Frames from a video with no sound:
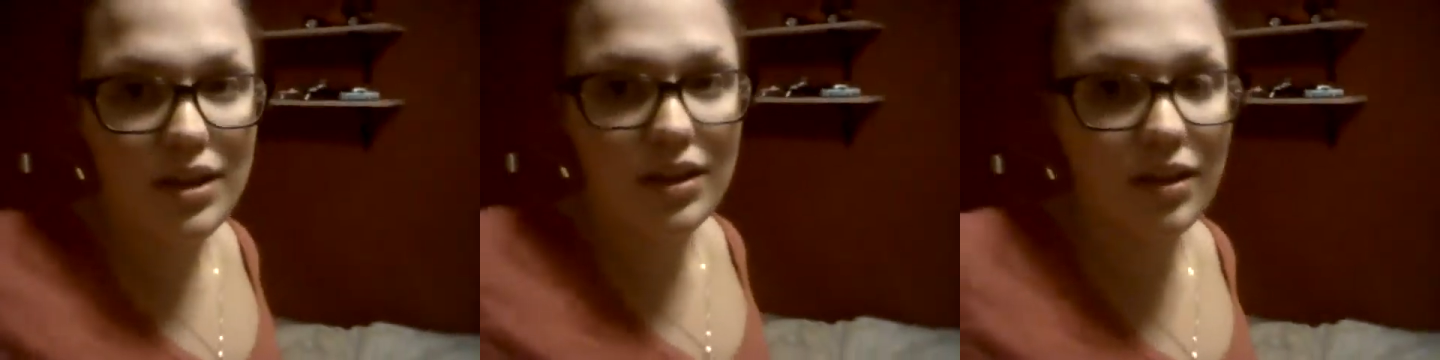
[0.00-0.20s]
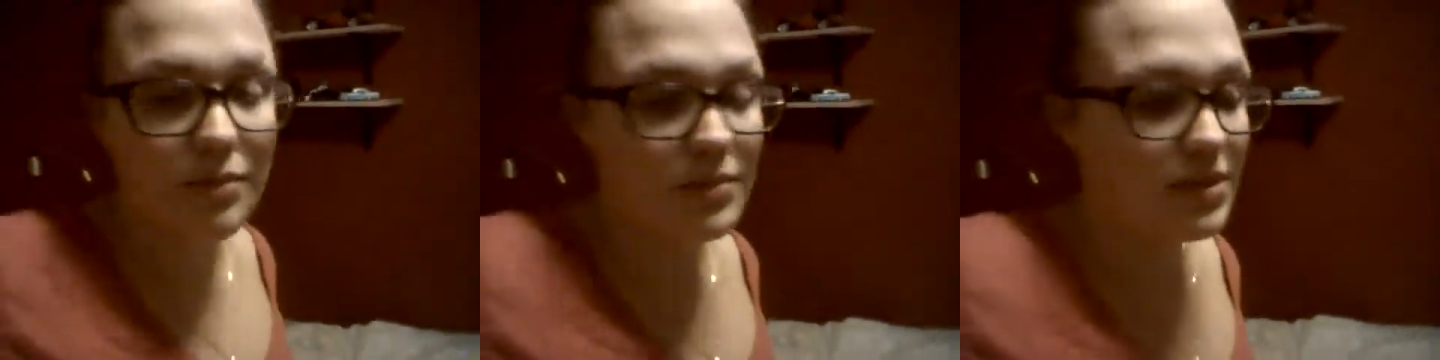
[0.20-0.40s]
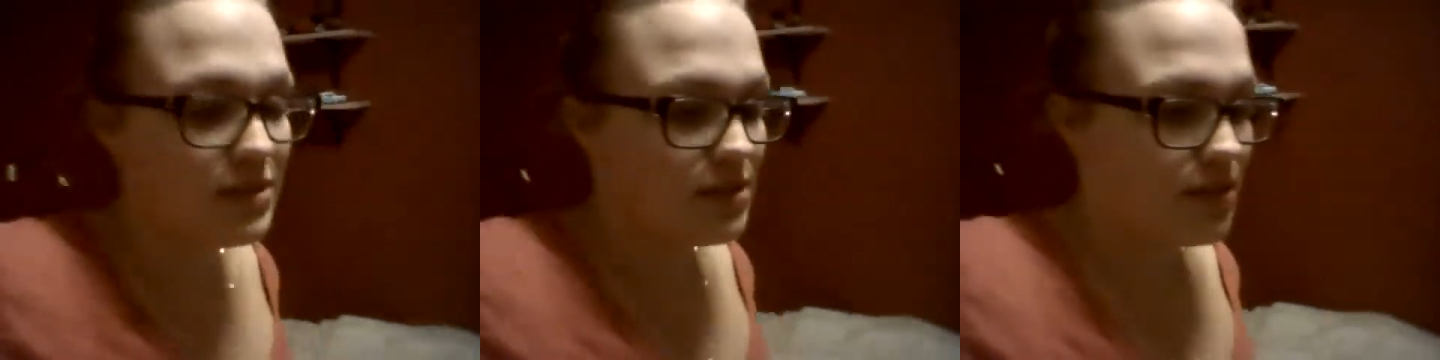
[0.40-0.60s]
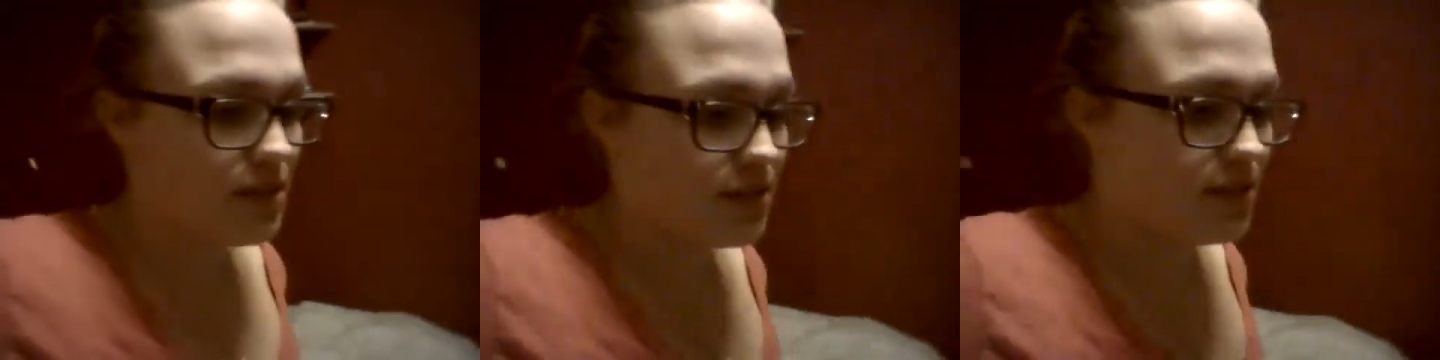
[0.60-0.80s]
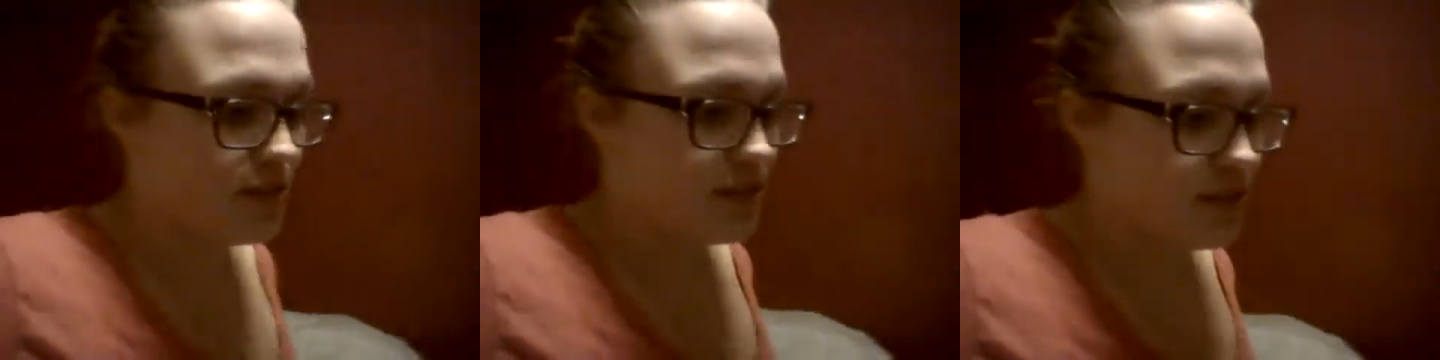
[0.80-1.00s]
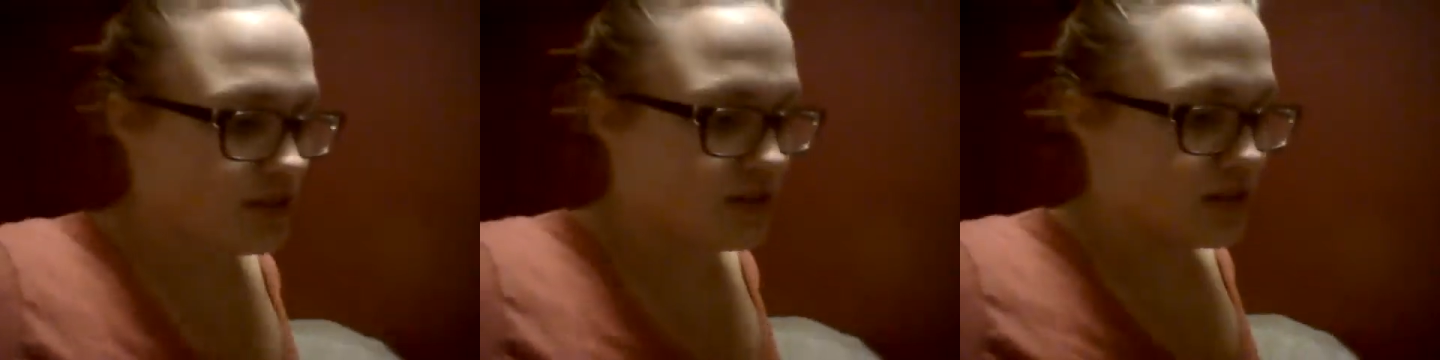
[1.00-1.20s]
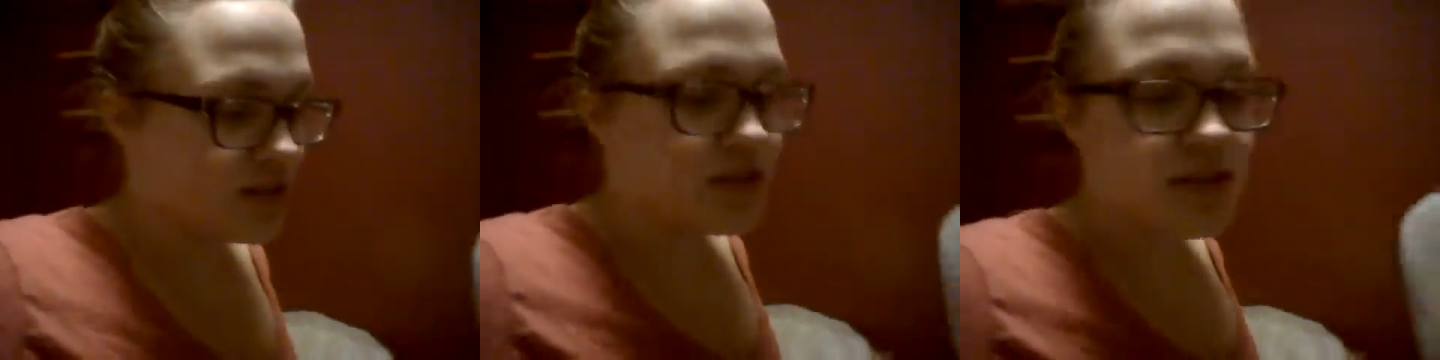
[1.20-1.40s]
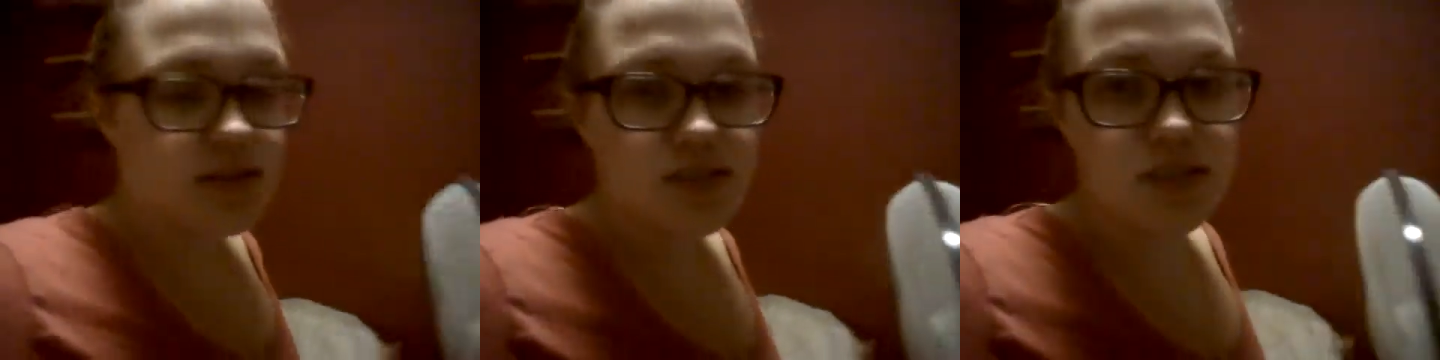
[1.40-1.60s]
That means that it's
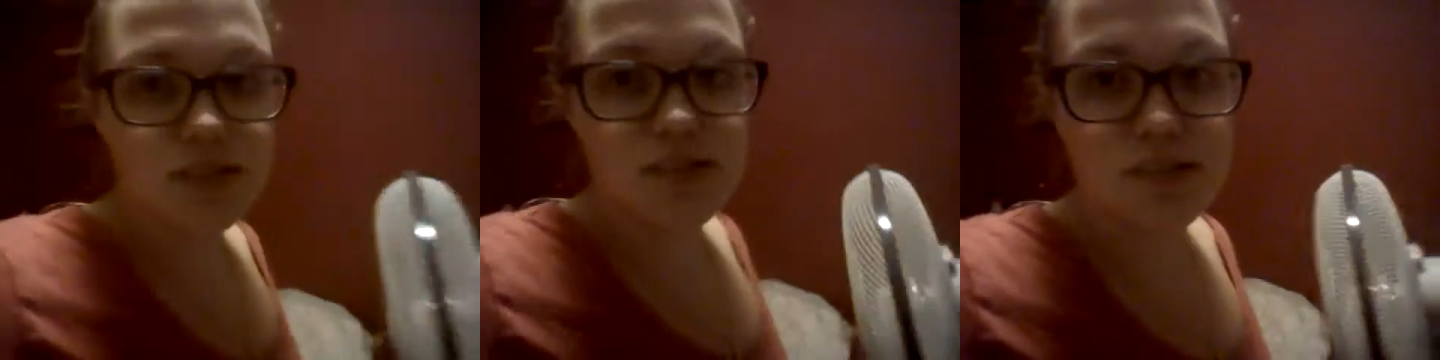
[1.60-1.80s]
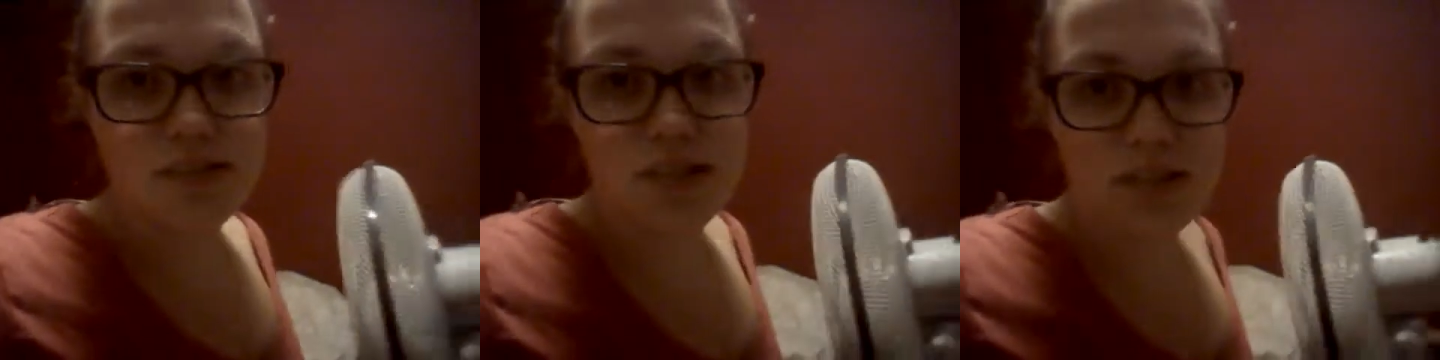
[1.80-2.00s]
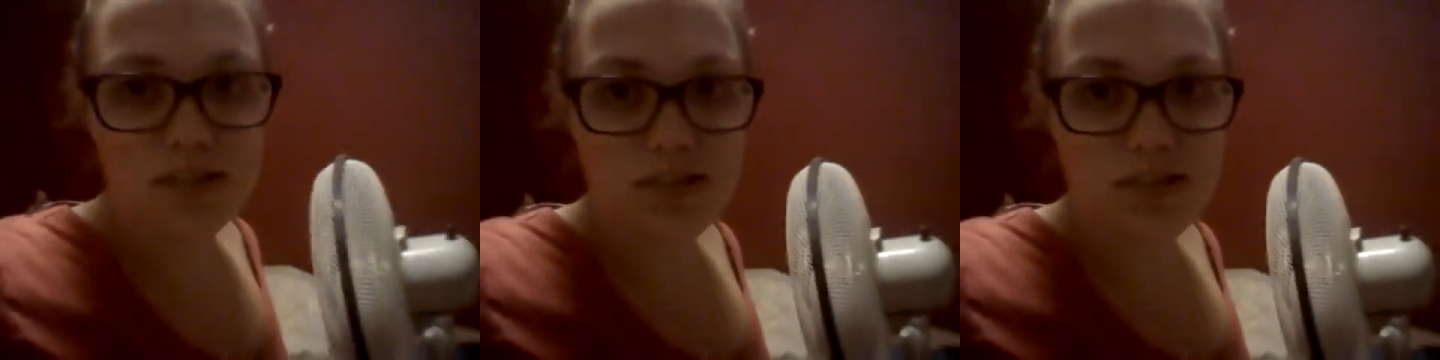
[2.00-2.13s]
66 days